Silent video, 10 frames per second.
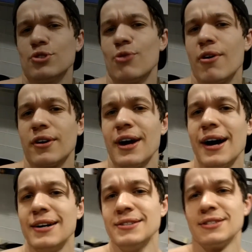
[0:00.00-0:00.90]
What's going on
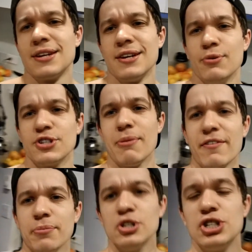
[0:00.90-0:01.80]
guys? We just got
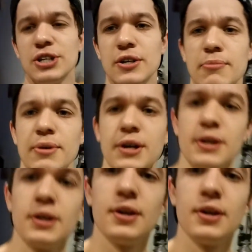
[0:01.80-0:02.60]
back from the gym,